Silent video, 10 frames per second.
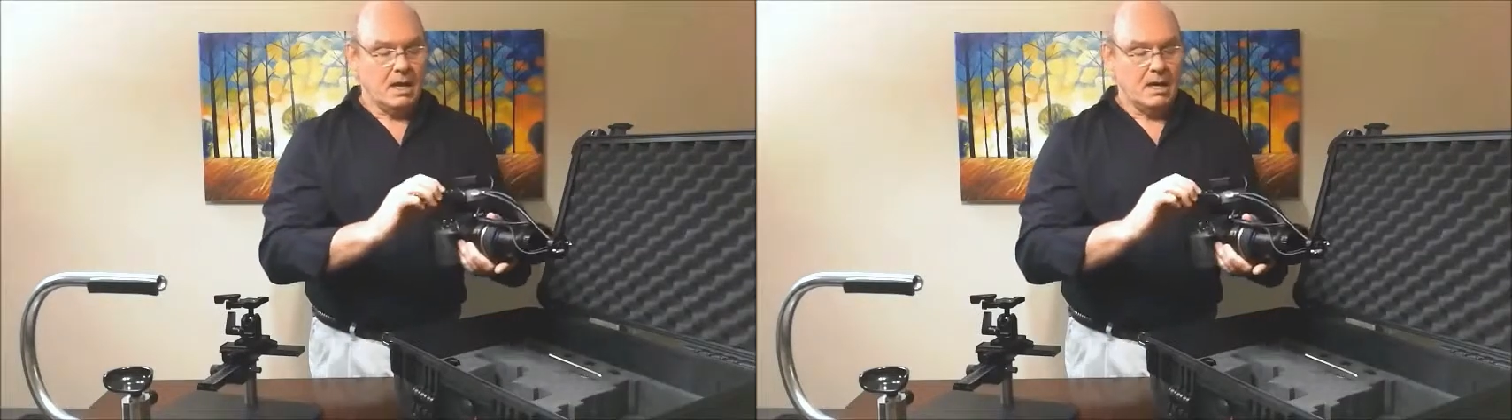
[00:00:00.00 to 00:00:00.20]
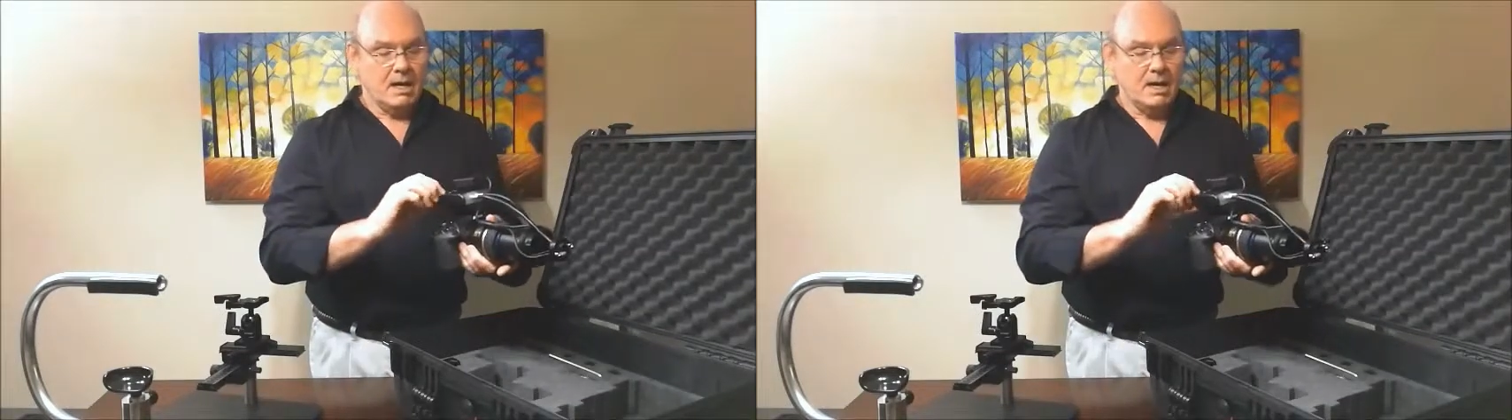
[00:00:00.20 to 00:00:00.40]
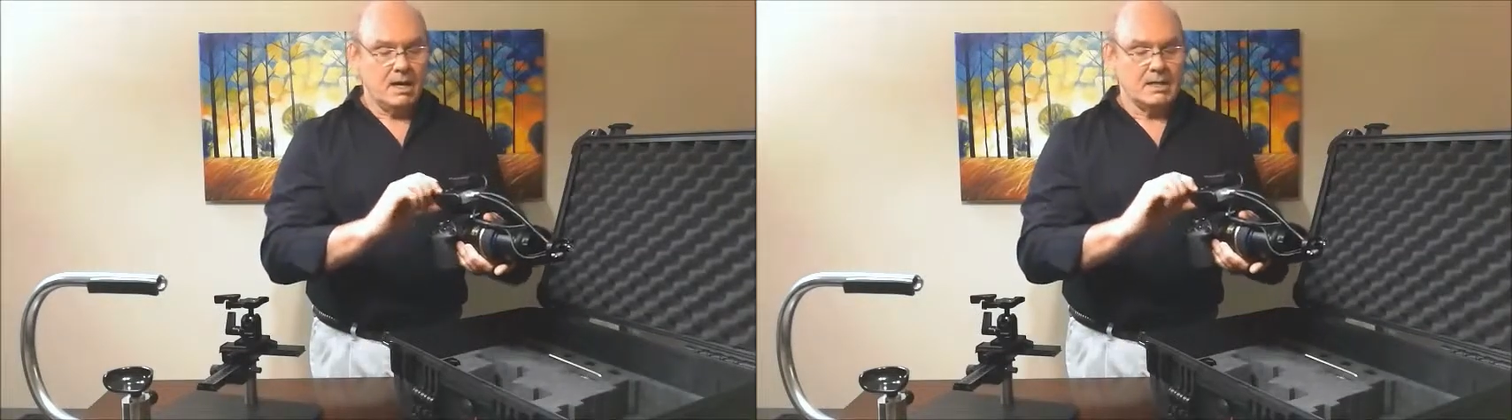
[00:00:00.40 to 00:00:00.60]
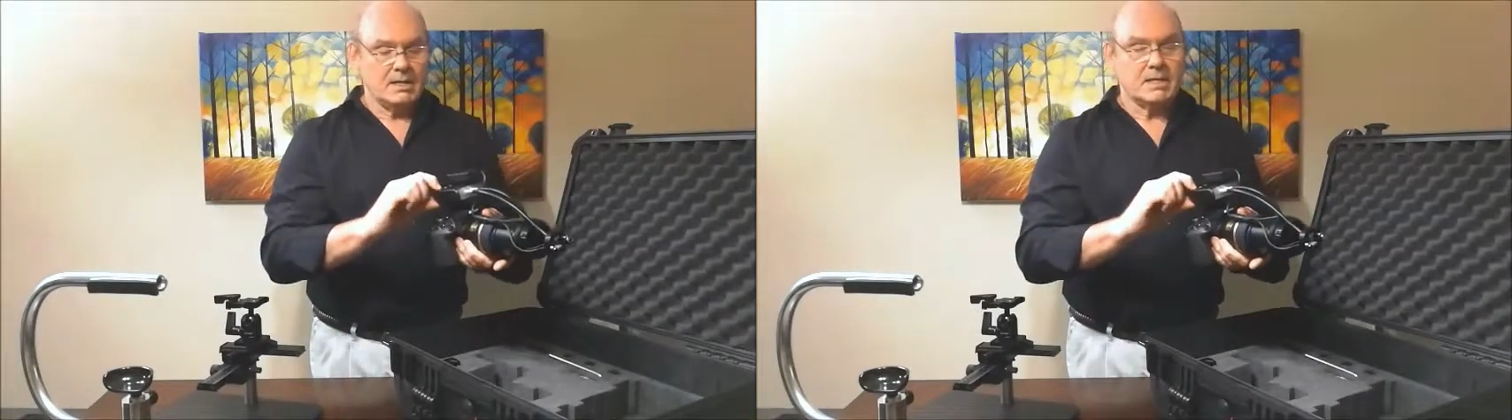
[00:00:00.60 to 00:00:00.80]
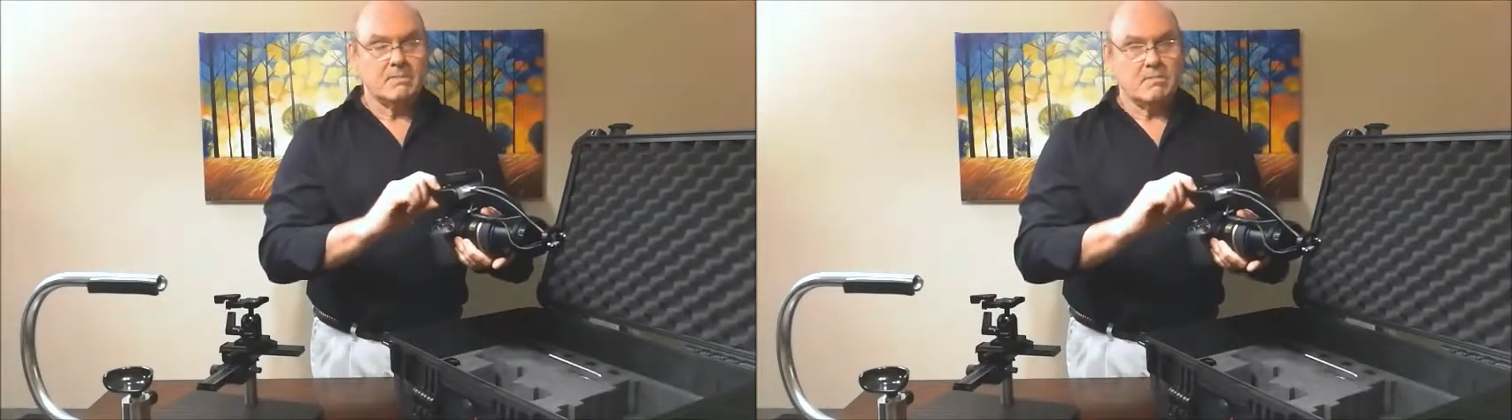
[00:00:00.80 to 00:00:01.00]
And
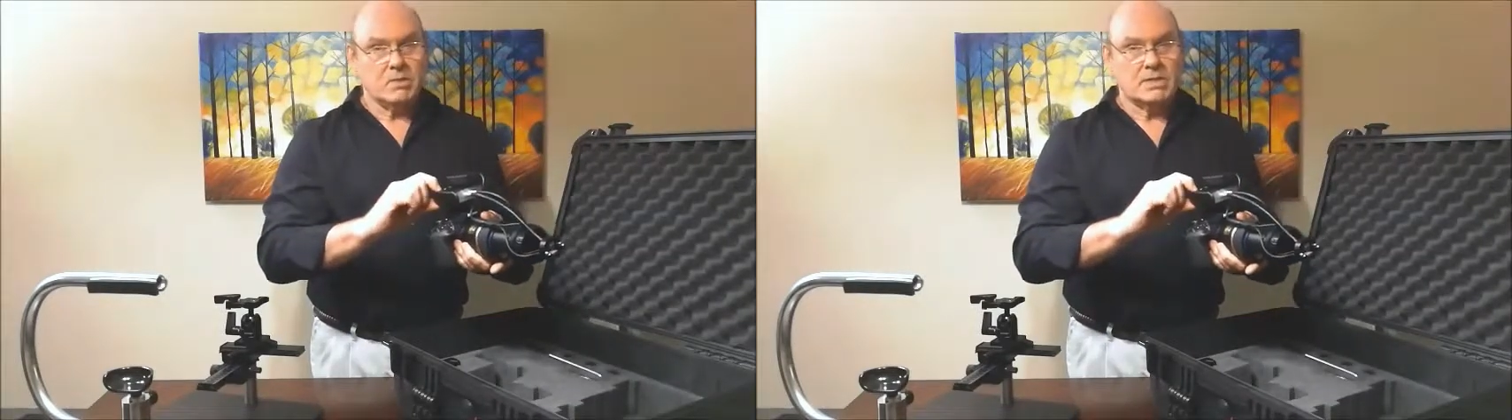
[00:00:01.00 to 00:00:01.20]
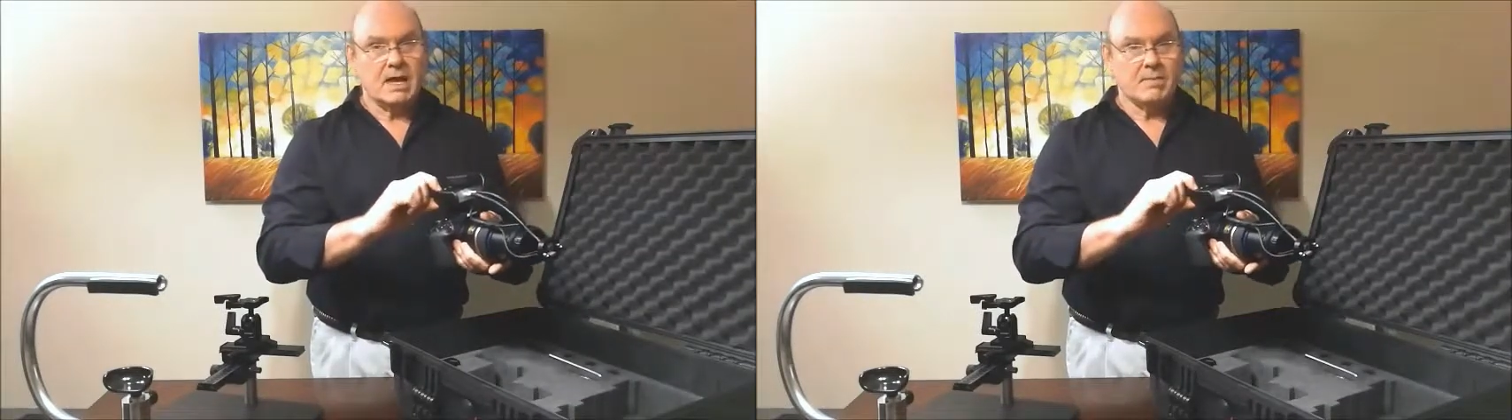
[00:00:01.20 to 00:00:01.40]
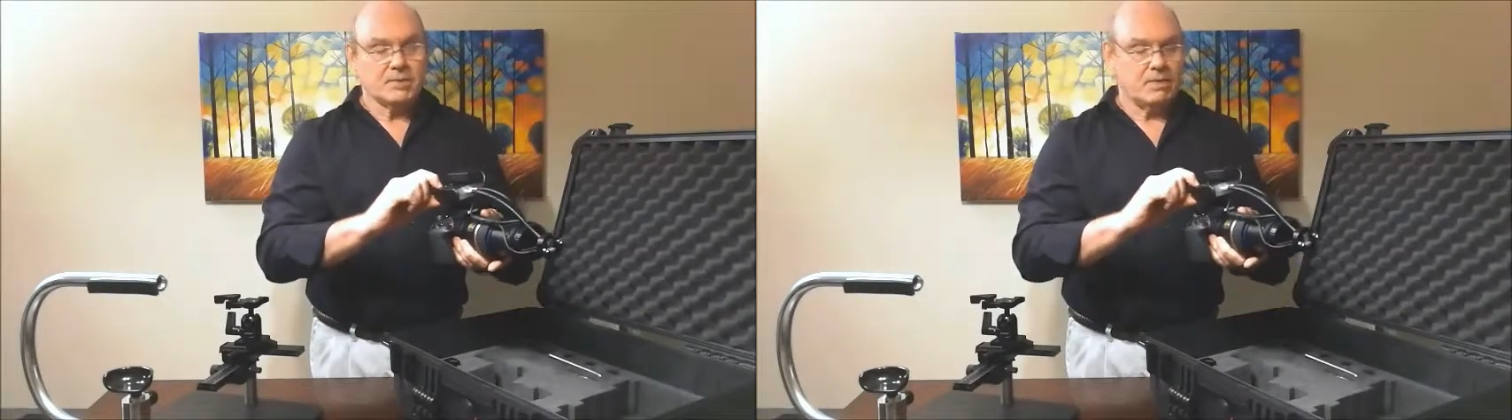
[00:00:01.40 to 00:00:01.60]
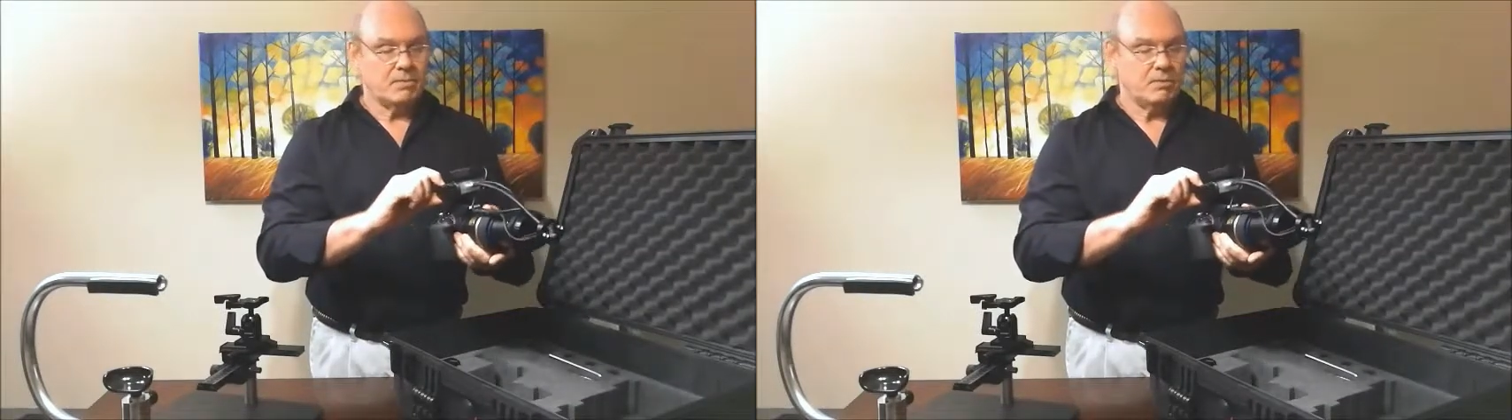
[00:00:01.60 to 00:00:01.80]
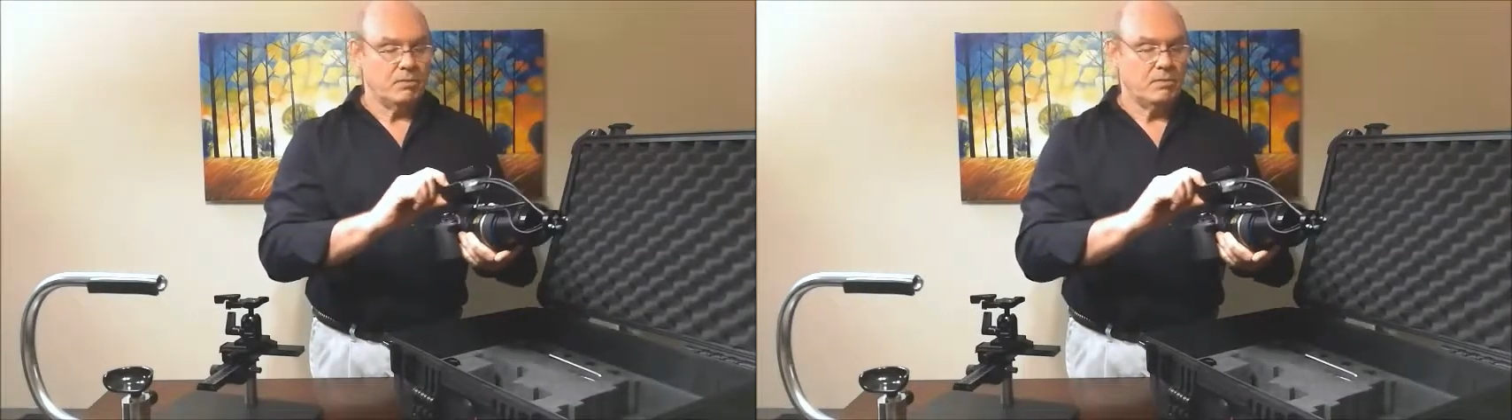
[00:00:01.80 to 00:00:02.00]
most cameras come
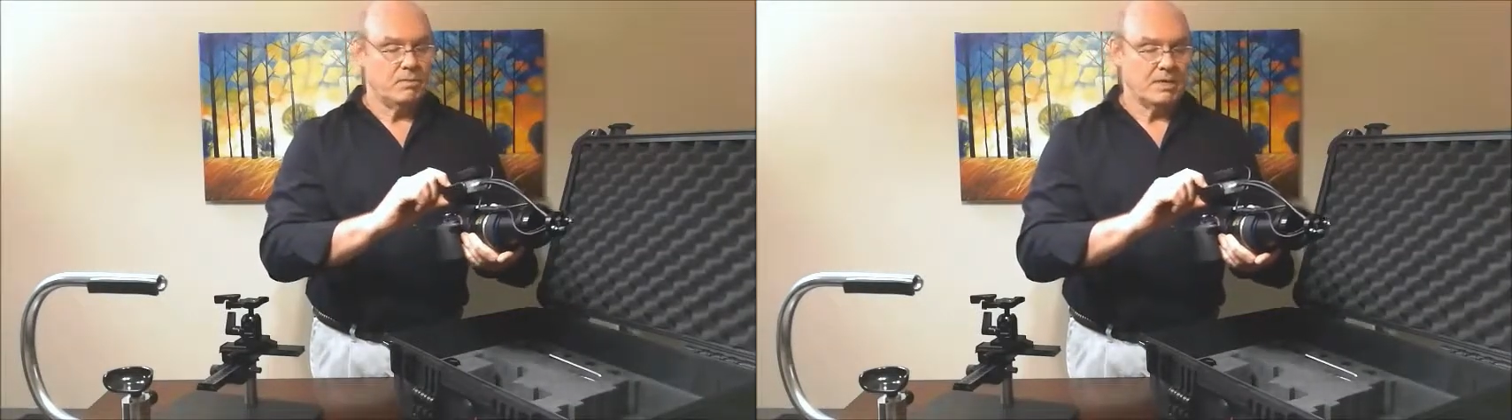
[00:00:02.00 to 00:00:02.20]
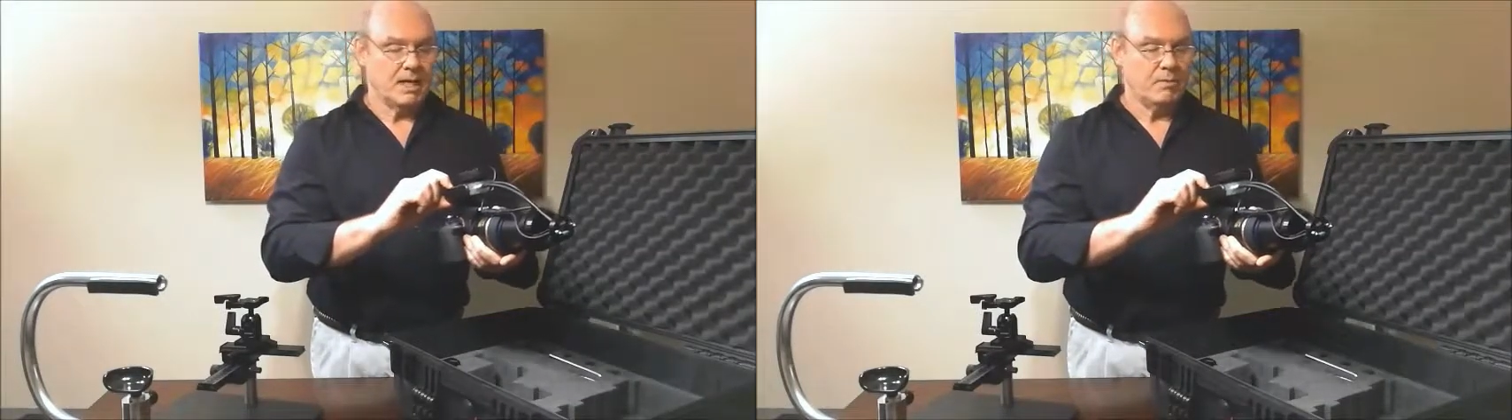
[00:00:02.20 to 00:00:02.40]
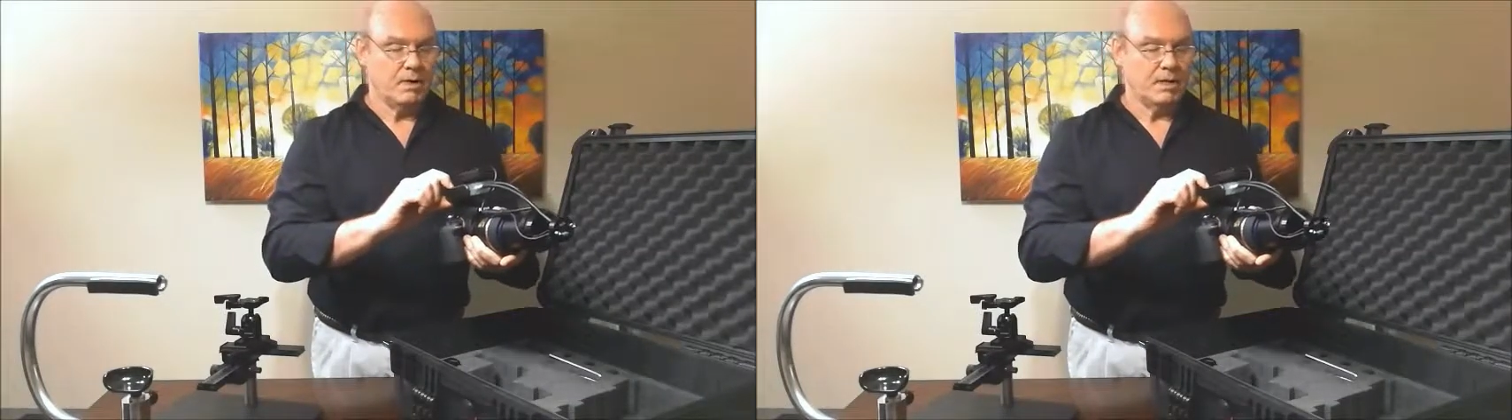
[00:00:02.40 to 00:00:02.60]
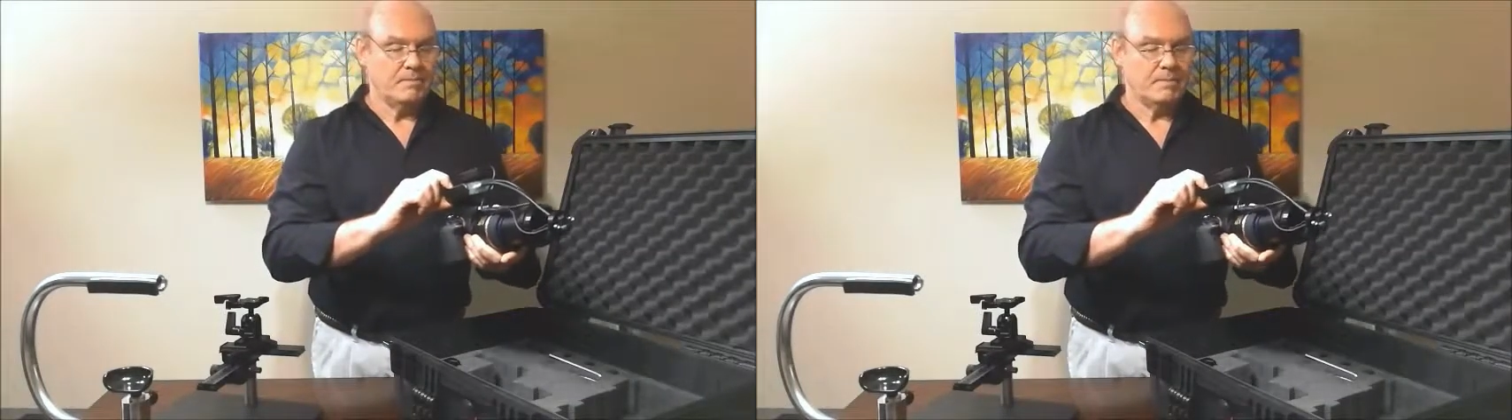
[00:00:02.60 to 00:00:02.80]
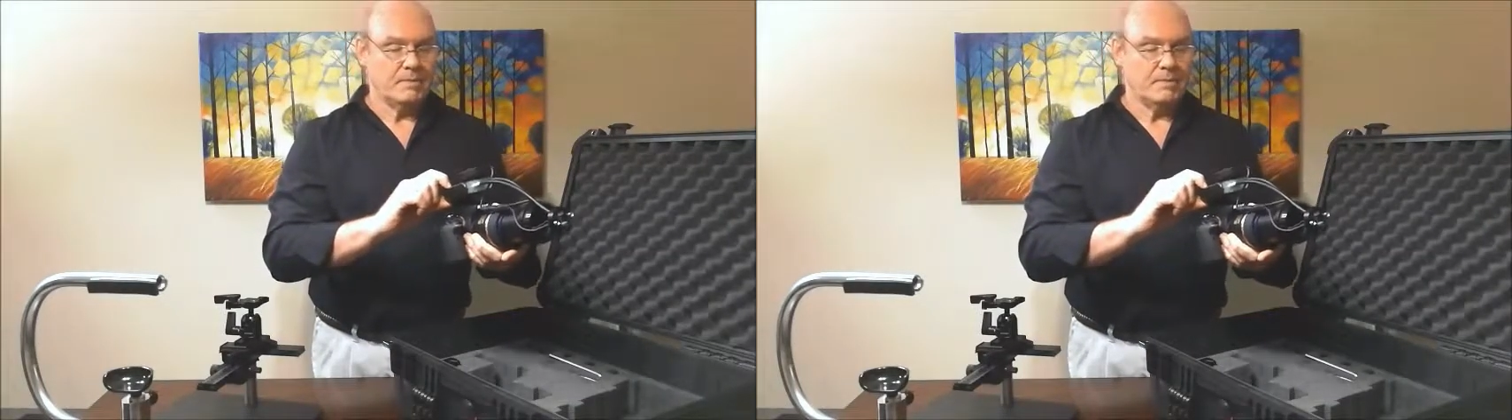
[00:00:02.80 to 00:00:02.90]
through that way.